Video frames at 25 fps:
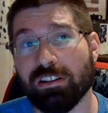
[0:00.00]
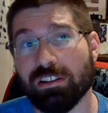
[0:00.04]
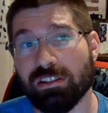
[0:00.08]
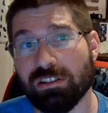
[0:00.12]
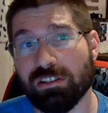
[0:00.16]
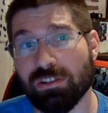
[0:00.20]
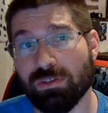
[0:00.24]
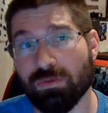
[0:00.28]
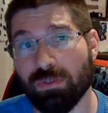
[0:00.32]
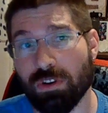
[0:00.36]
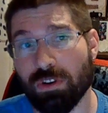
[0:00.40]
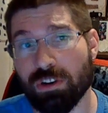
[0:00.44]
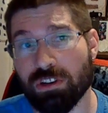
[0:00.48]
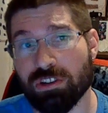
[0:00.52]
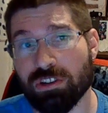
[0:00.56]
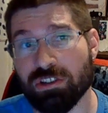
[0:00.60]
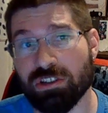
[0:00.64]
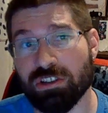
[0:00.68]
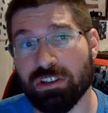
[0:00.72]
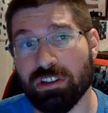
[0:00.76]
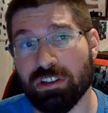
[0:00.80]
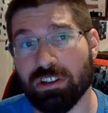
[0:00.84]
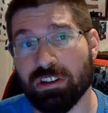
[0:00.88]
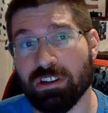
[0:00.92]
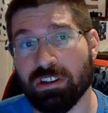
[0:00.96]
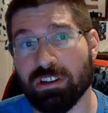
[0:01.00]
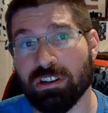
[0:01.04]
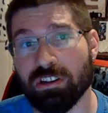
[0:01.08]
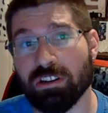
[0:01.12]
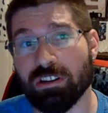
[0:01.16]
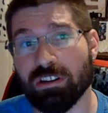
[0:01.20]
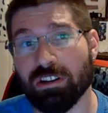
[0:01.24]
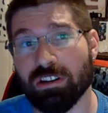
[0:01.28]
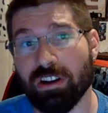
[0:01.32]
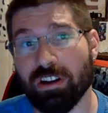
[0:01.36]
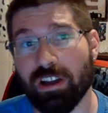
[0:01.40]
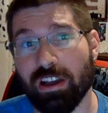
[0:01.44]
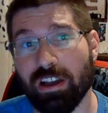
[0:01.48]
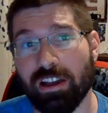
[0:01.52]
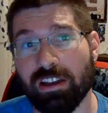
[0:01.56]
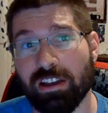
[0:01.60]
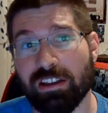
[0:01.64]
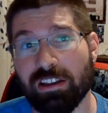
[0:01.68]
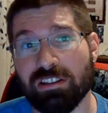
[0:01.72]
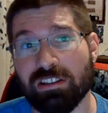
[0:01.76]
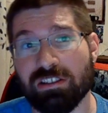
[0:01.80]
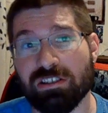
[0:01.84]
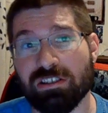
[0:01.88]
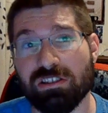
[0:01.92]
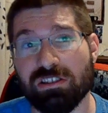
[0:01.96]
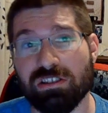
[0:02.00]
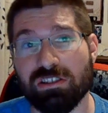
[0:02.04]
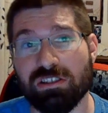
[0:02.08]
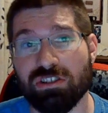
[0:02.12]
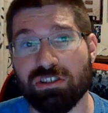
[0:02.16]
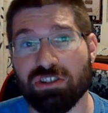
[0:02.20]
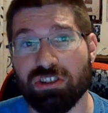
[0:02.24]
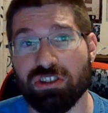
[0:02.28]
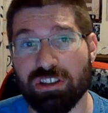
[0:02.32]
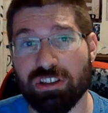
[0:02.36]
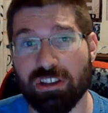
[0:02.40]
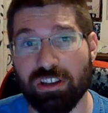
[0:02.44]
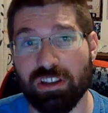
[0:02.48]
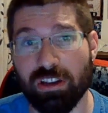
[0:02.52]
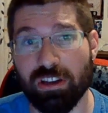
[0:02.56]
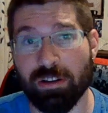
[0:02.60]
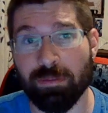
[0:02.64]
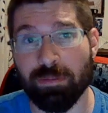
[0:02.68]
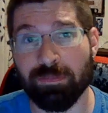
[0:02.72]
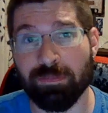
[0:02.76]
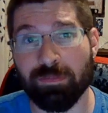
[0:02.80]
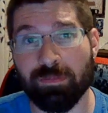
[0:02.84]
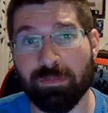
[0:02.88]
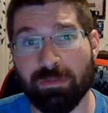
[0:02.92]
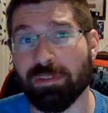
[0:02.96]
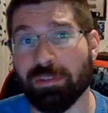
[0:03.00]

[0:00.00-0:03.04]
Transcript: his first year as GM.